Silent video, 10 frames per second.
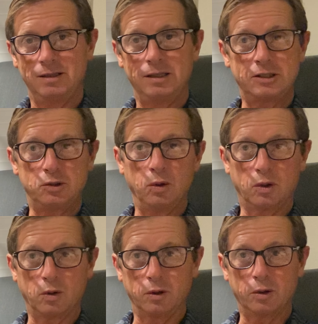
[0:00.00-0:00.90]
Let's do the
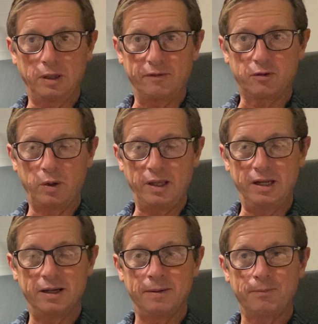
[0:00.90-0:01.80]
Good Life Creed.
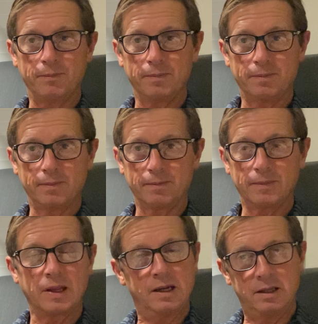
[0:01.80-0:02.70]

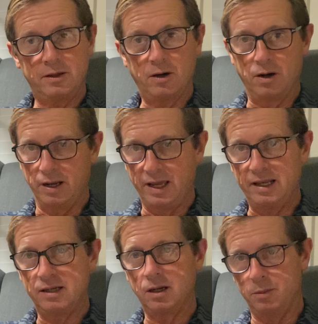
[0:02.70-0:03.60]
There are
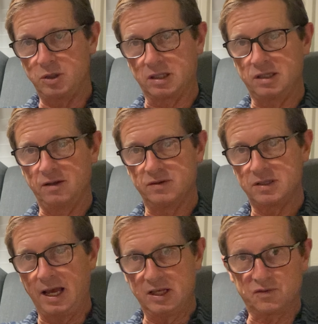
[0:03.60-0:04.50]
eight objectives
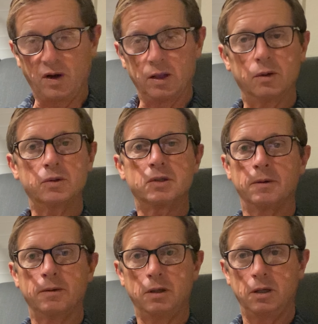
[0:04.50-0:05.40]
as follows
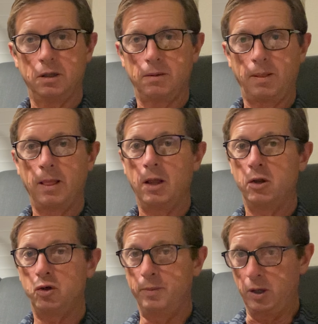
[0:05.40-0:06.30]

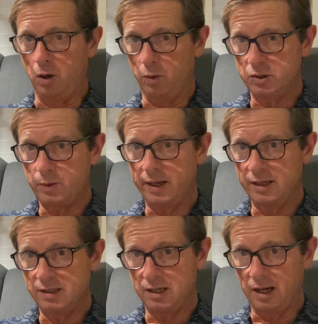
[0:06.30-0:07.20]
to be always ready
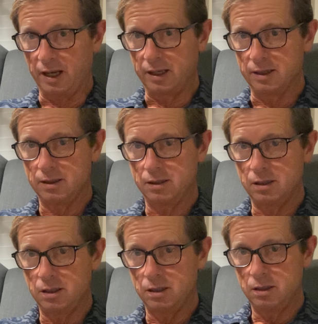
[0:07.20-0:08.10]
to die,
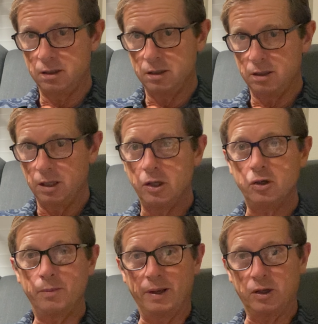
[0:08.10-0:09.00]

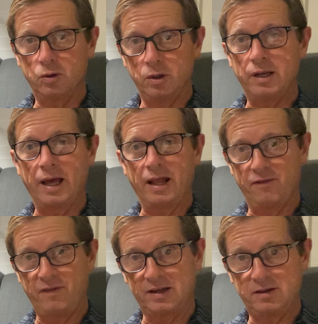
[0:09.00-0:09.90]
to make good and
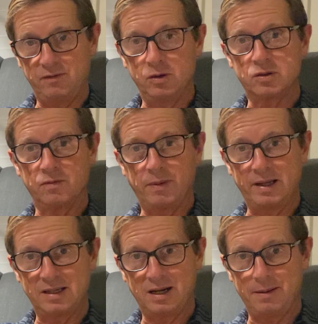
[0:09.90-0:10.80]
effective use of my
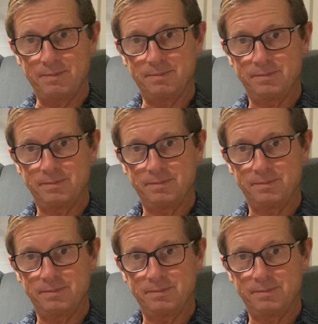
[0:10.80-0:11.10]
time,